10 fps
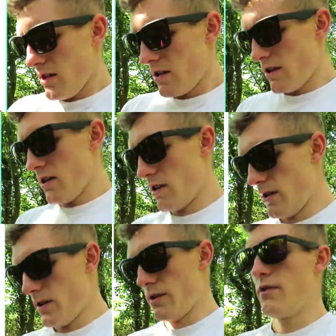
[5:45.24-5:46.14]

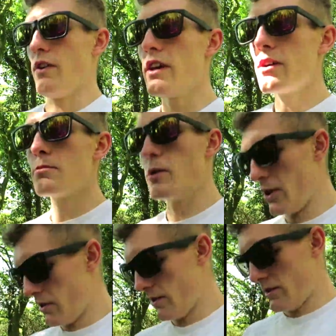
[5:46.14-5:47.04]
Oh, feed
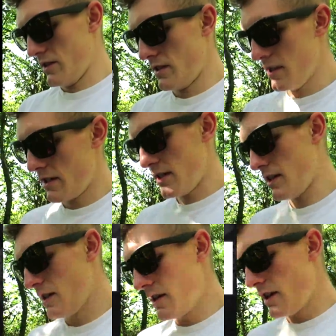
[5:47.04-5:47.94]
Umbreon.
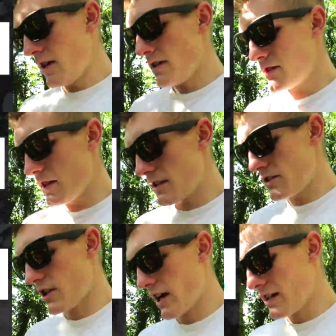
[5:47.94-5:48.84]
See the
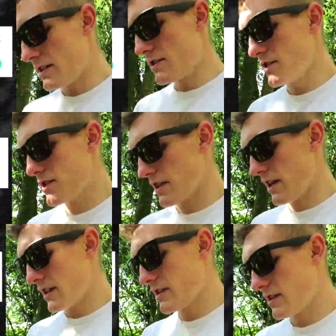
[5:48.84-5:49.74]
challenge to
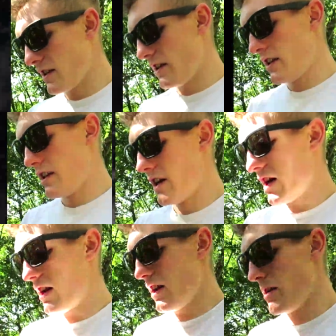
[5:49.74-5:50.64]
get the,
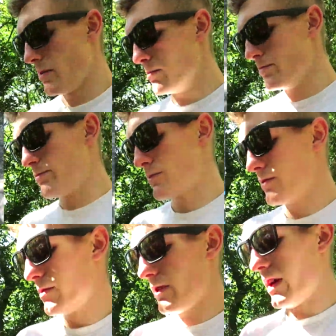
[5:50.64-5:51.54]
um,
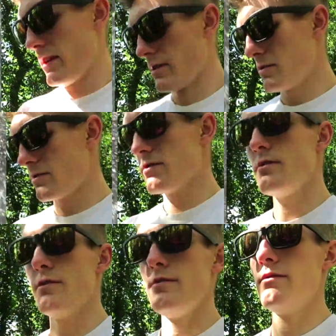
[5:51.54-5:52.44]
like,
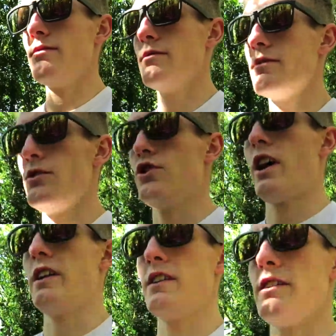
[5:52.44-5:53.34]
the
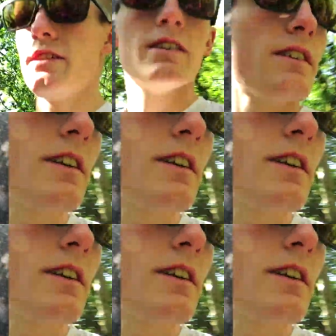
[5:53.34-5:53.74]
shiny...